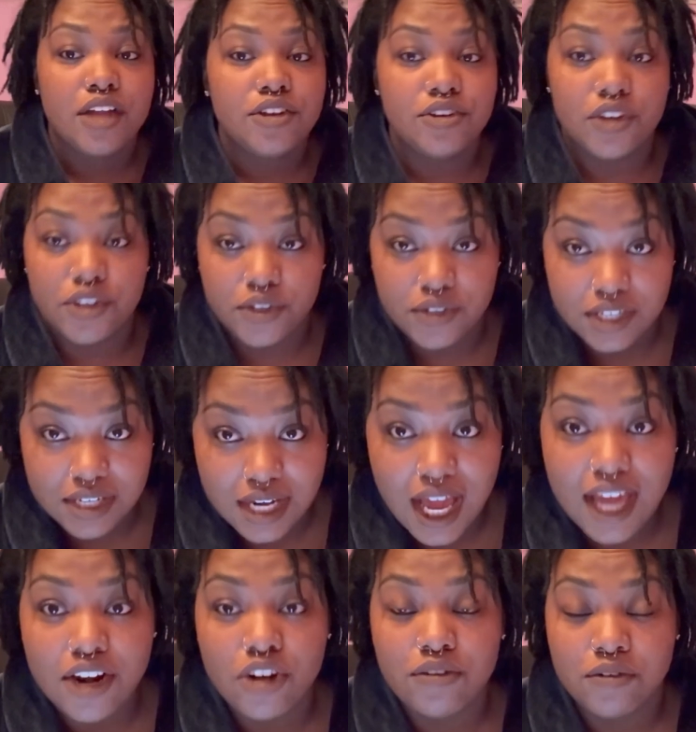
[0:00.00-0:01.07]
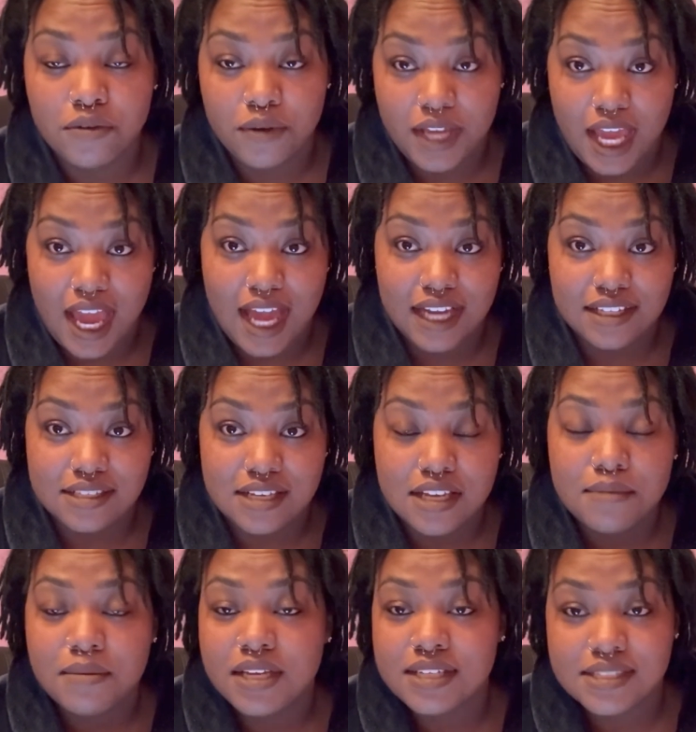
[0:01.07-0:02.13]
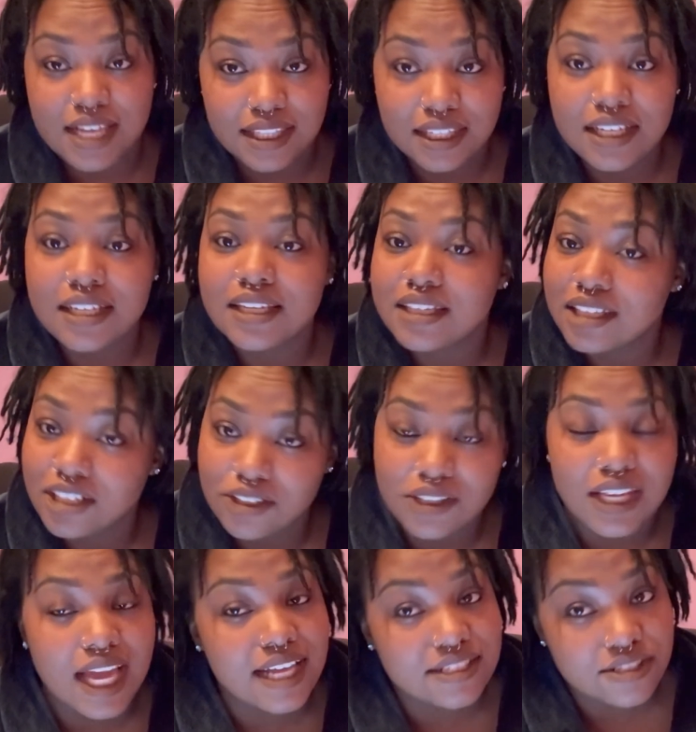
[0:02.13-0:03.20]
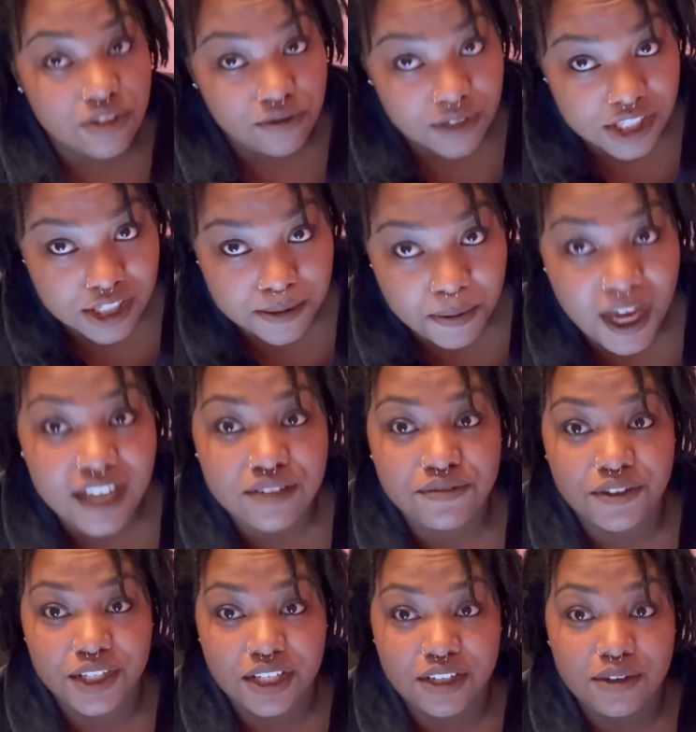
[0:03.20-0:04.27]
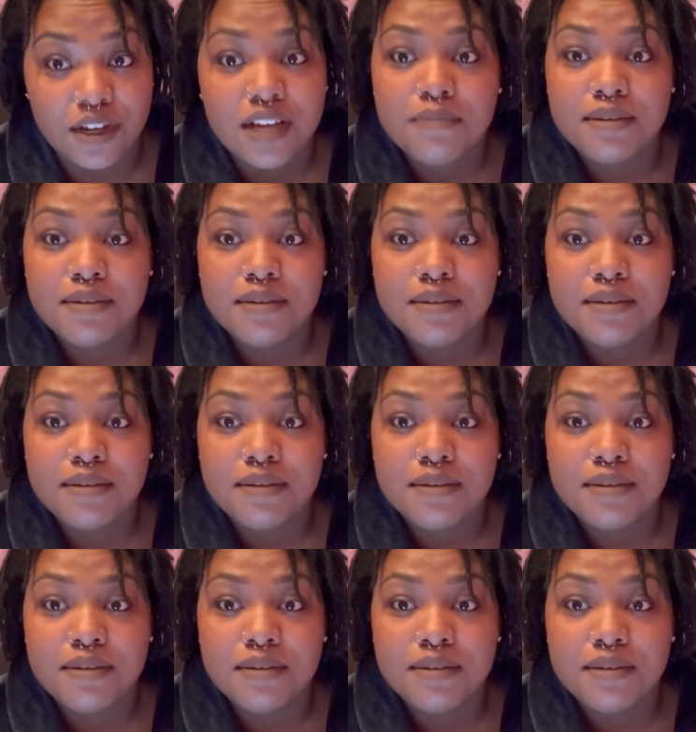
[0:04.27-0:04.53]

No, you did not overreact because that lady clearly has no respect for you.